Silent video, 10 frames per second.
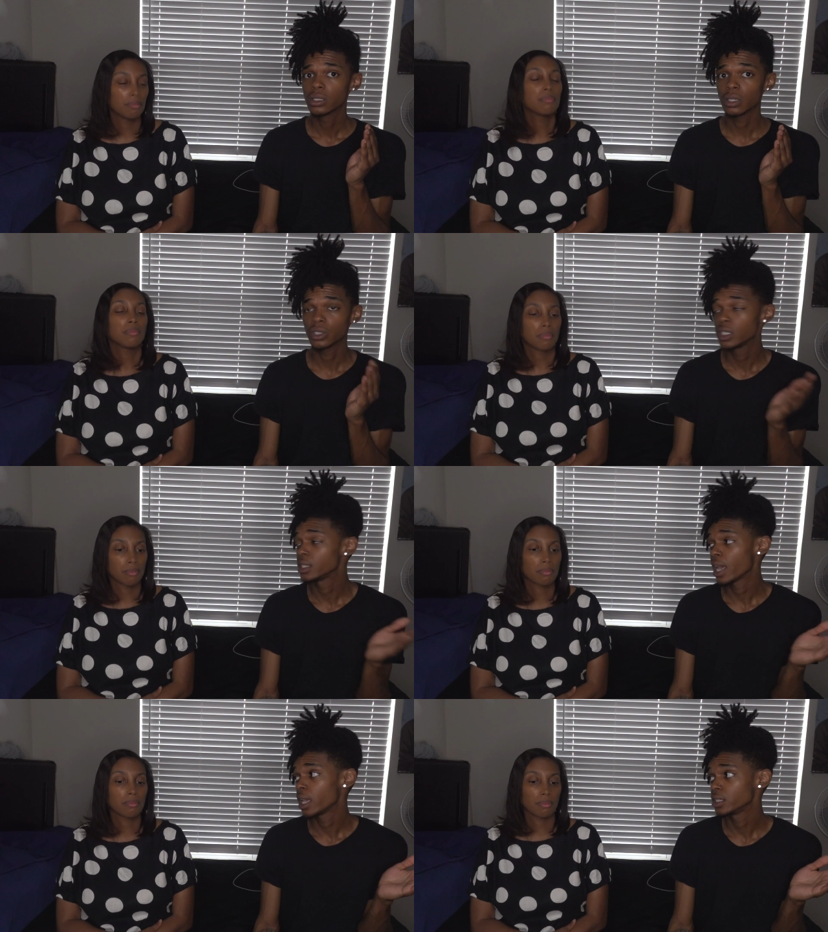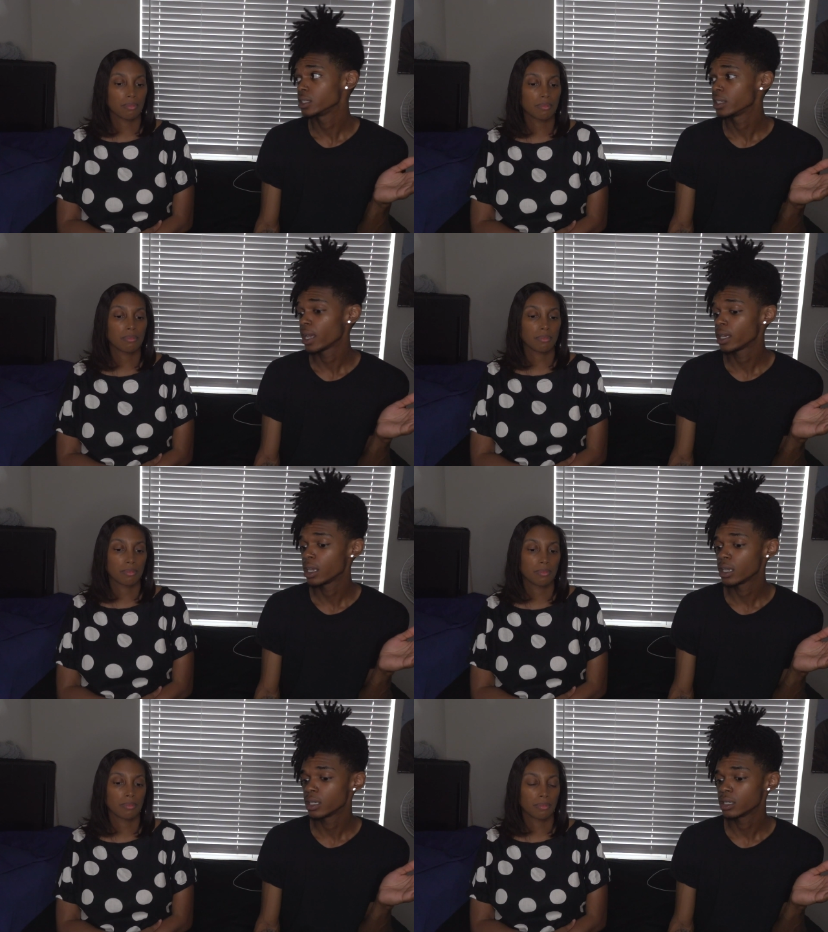Speaker 1: so she did not. She did not.
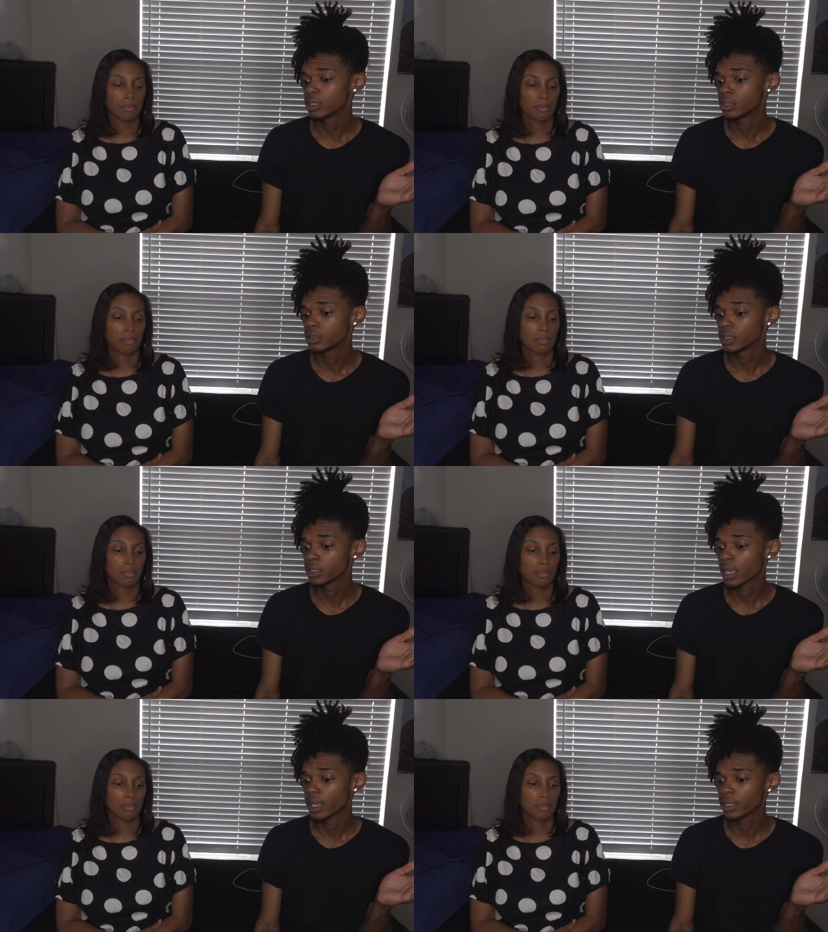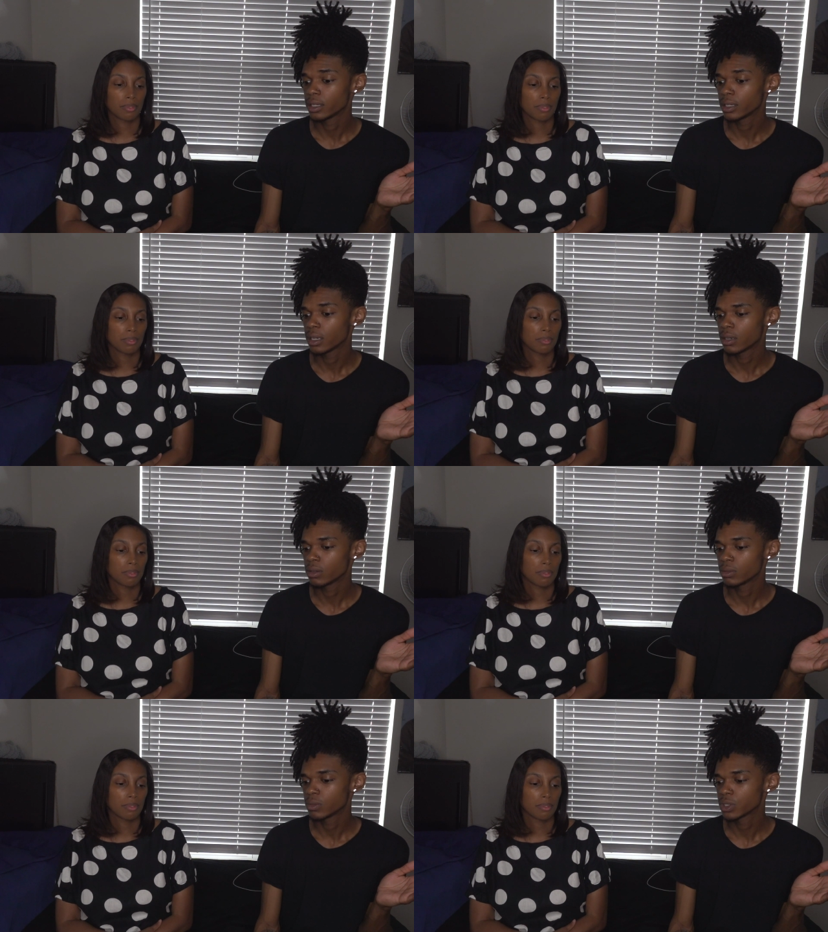Uh, she did not.
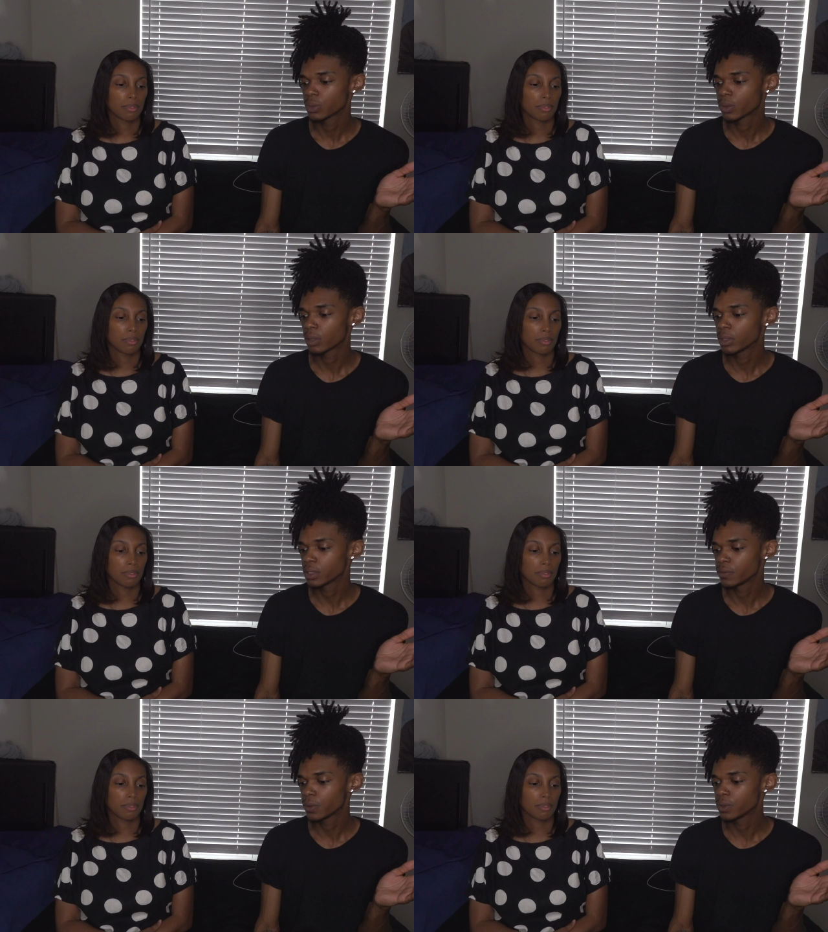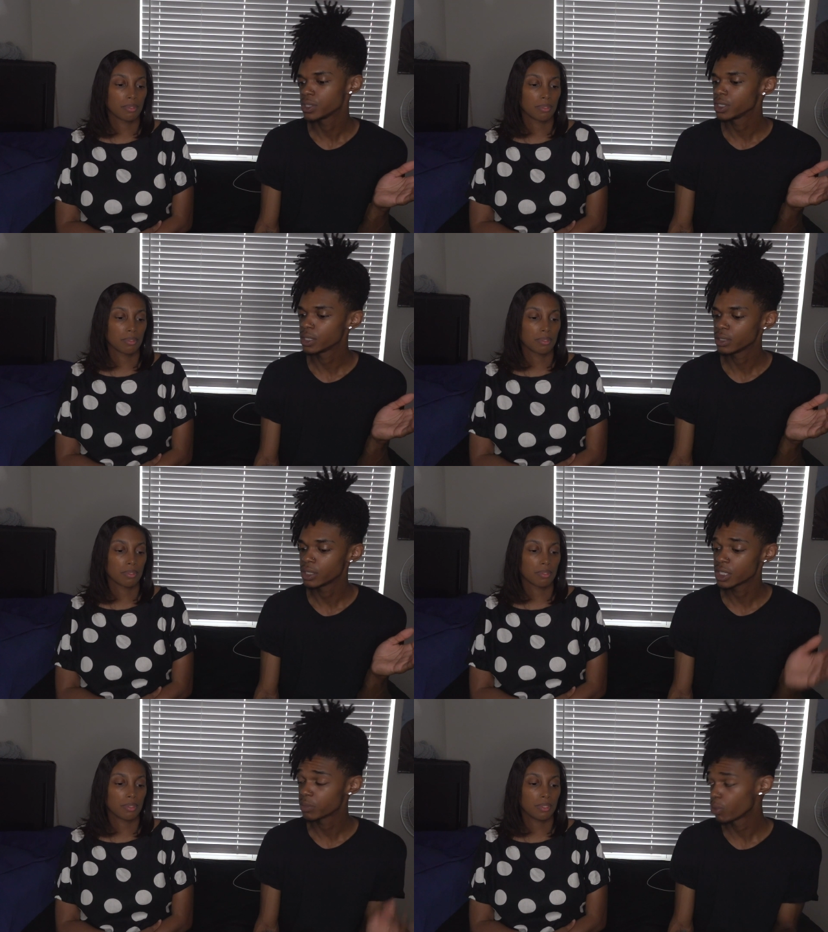Um, what's the word I'm looking for? She didn't
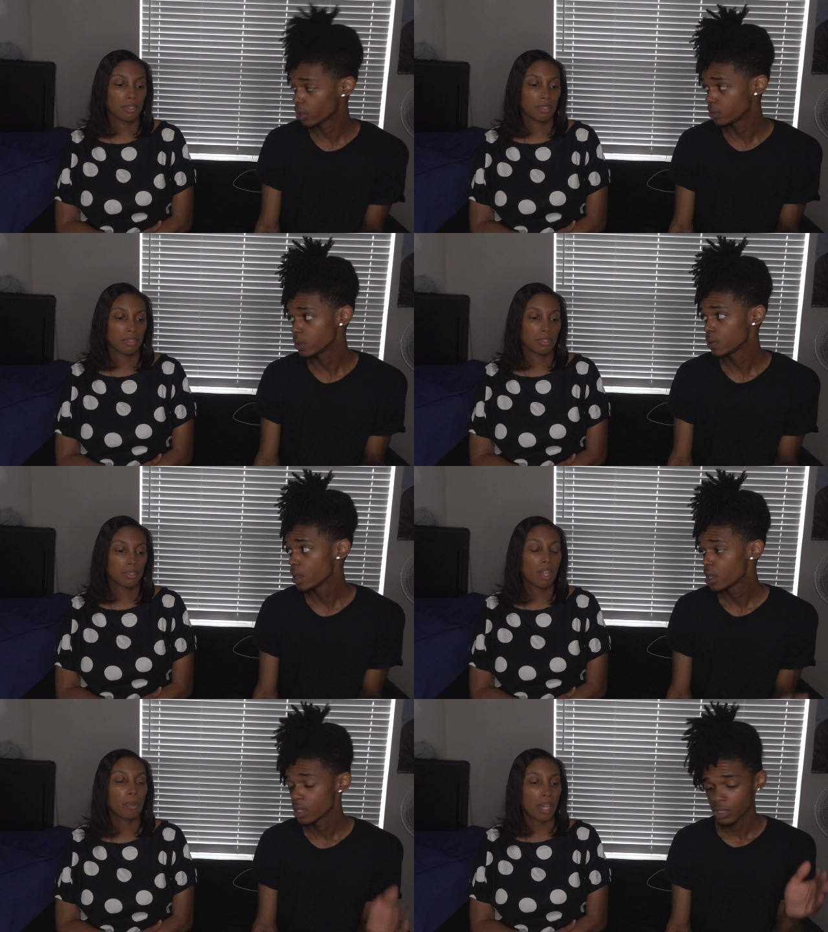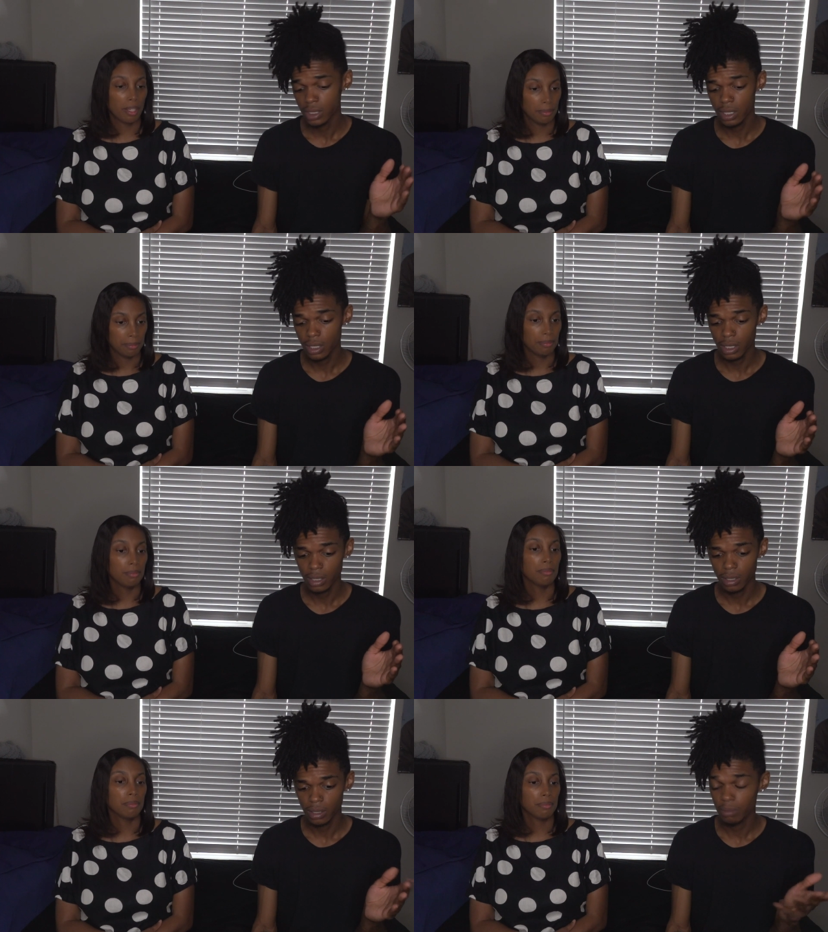disappoint me. Okay. She
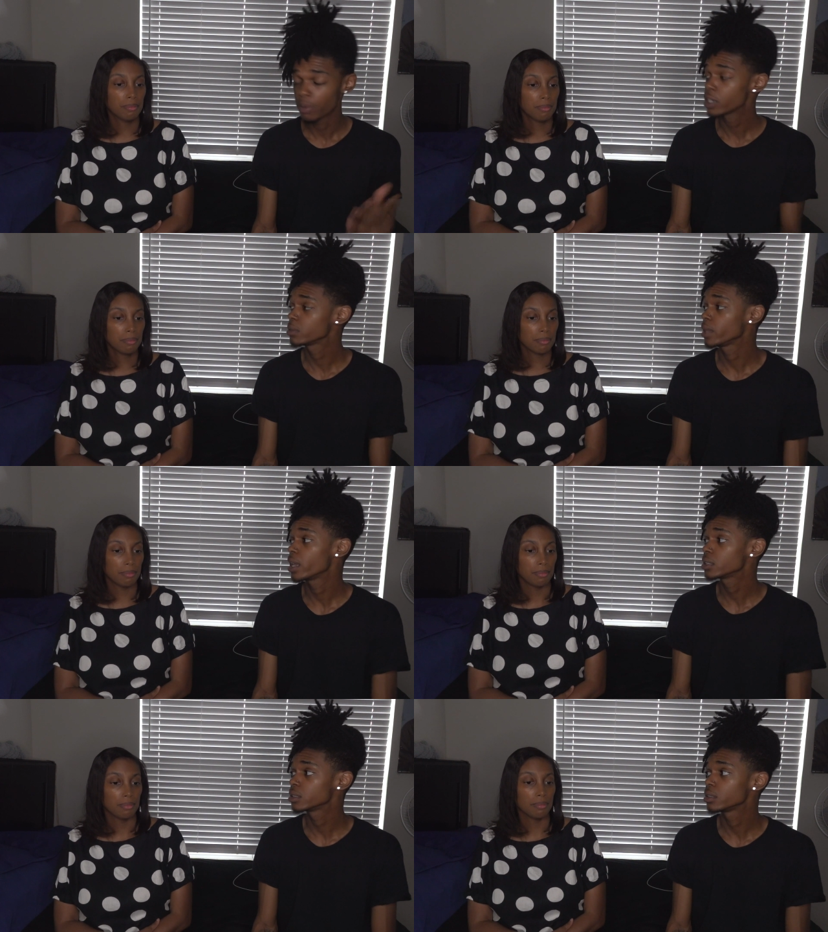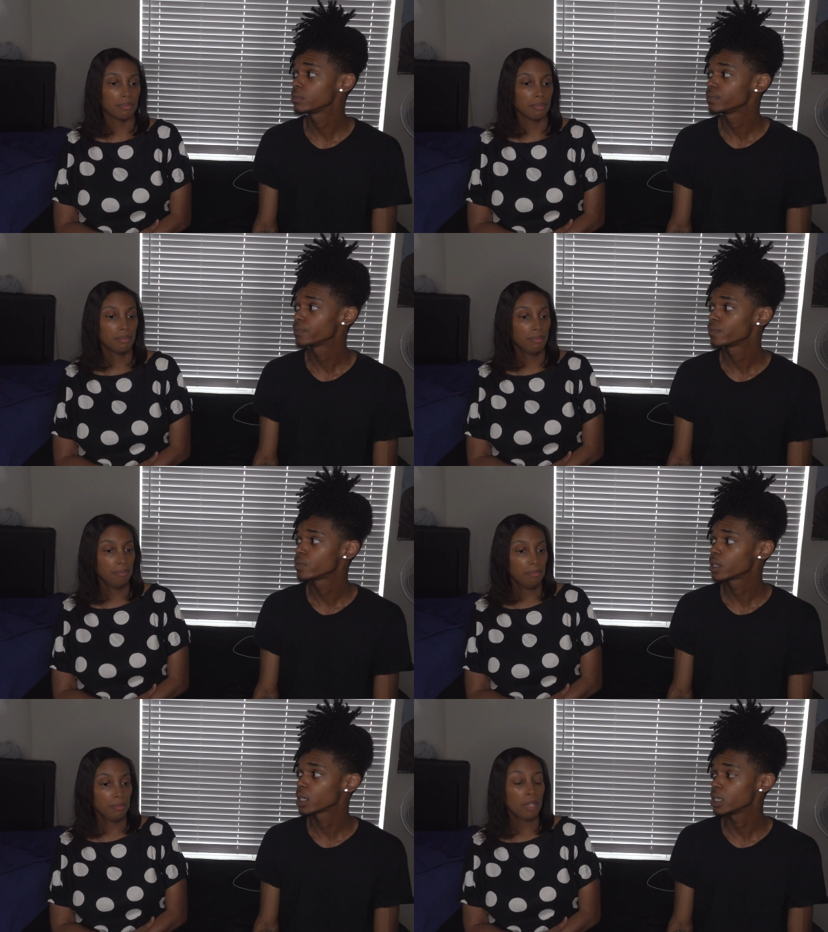impressed me actually,
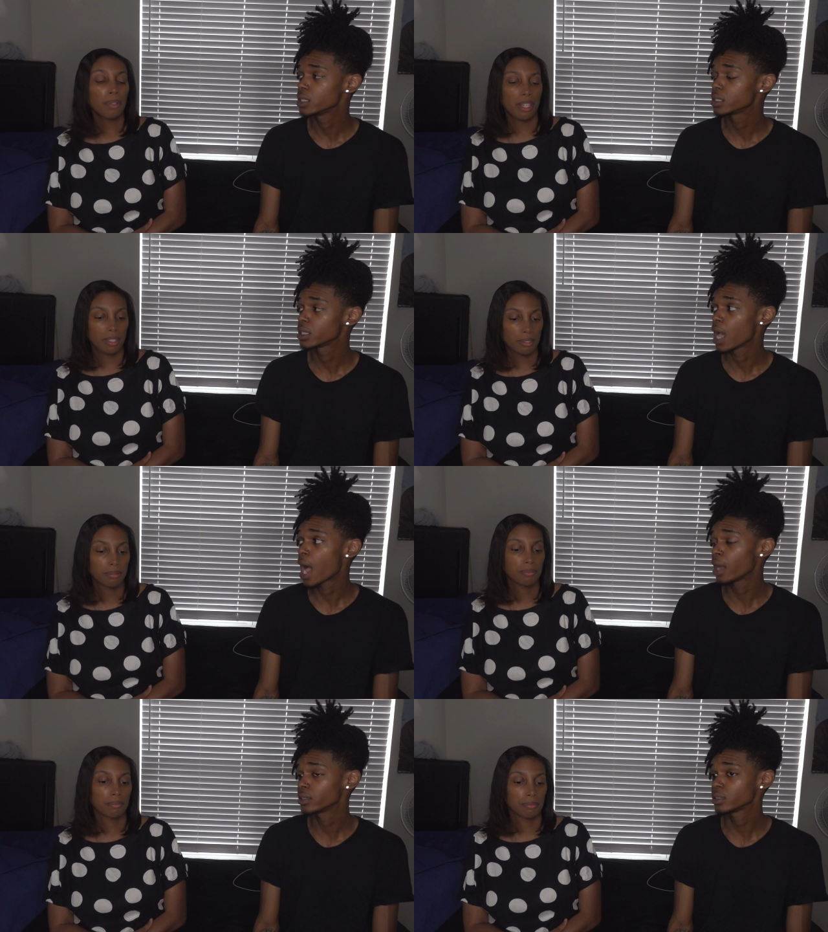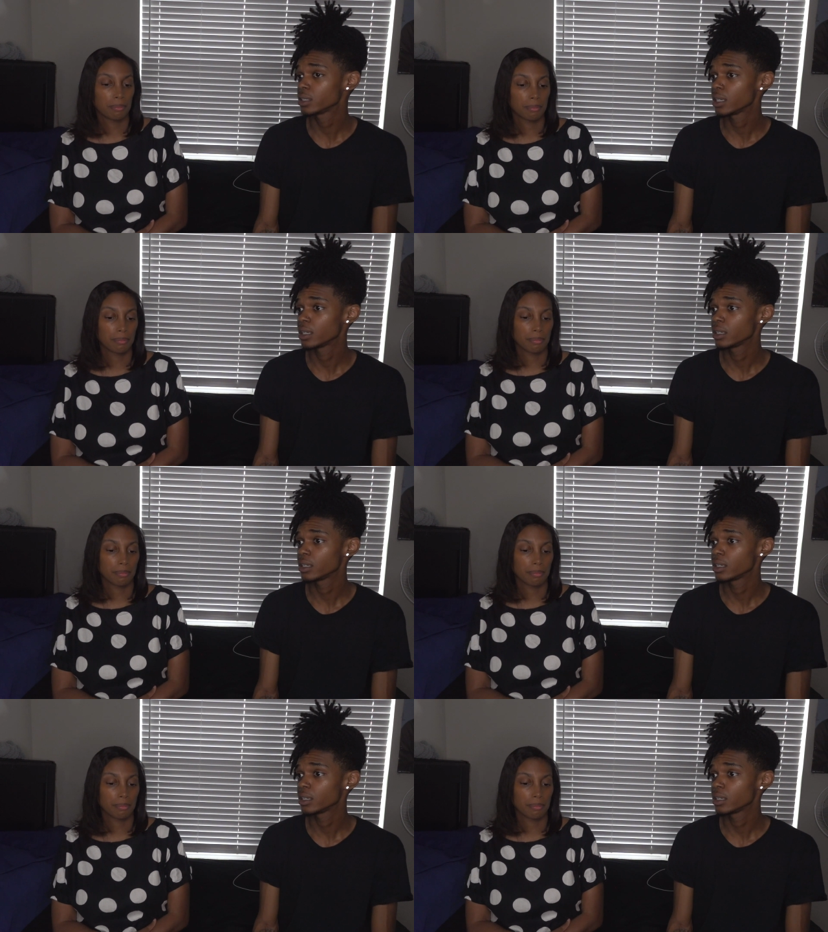because okay. honestly,